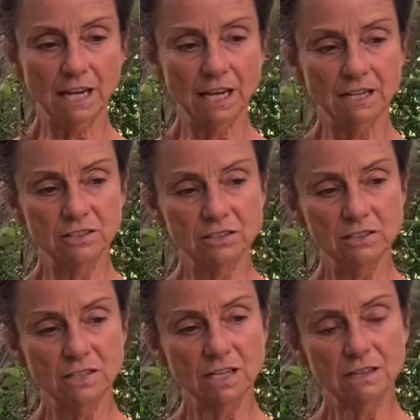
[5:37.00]
just
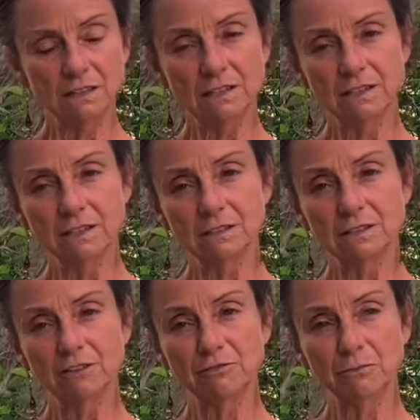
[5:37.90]
gently let
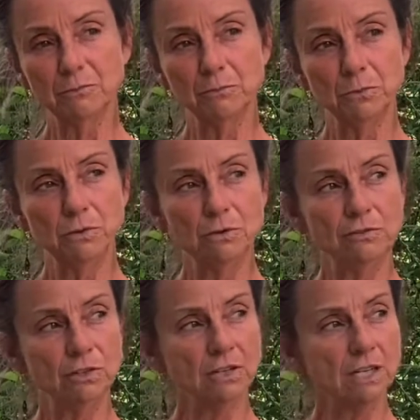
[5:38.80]
yourself move
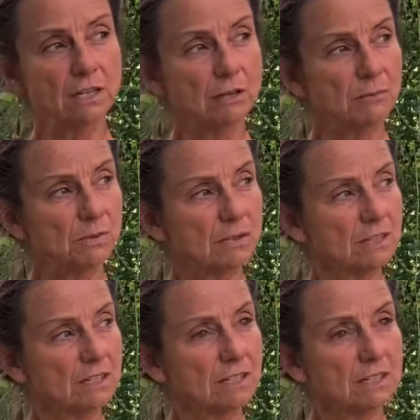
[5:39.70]
your hips
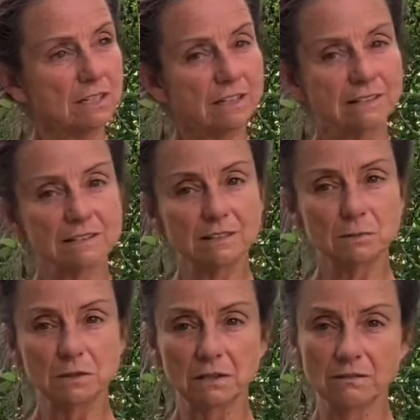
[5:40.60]
and see
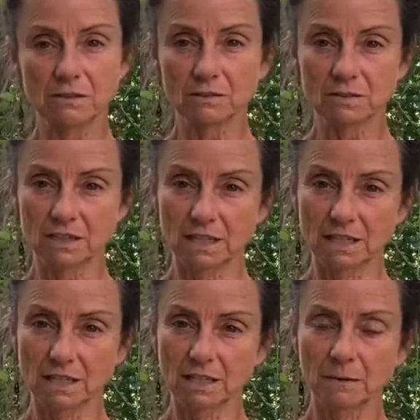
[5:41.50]
what it feels
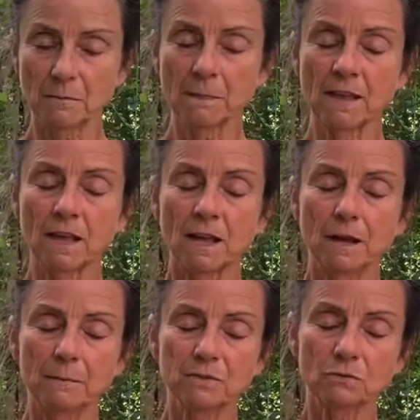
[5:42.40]
like.
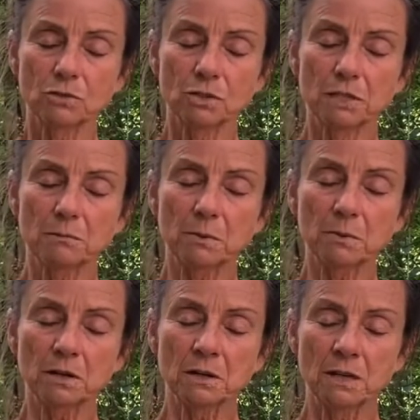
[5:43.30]
And it's really
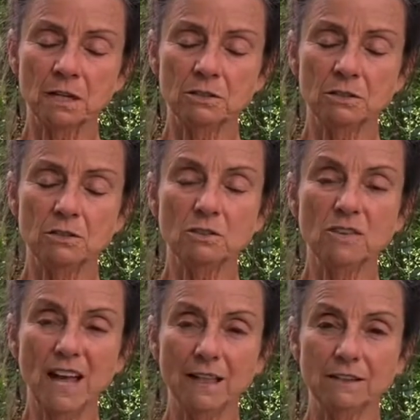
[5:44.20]
important as you do
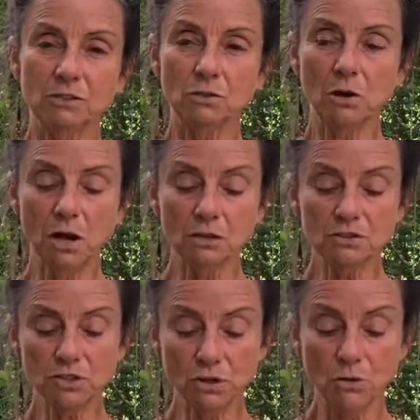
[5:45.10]
that you
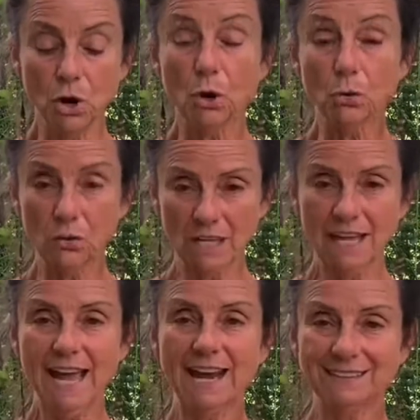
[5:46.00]
also
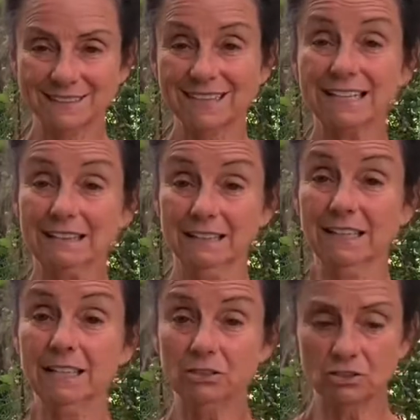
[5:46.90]
relax the
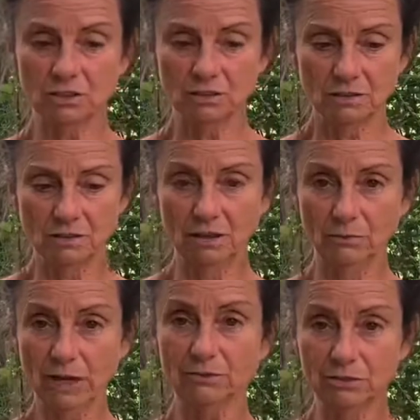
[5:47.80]
clench
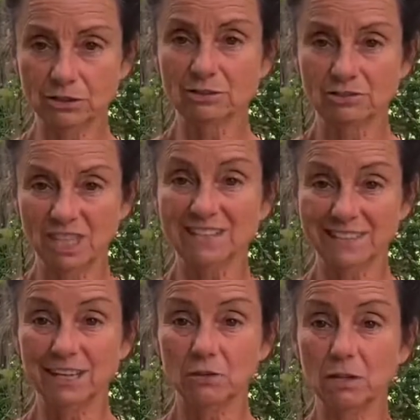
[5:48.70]
around your
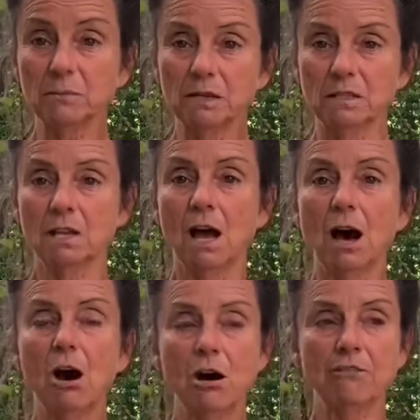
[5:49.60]
genitalia, because
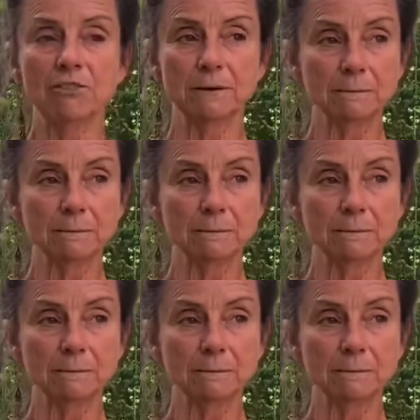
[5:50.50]
often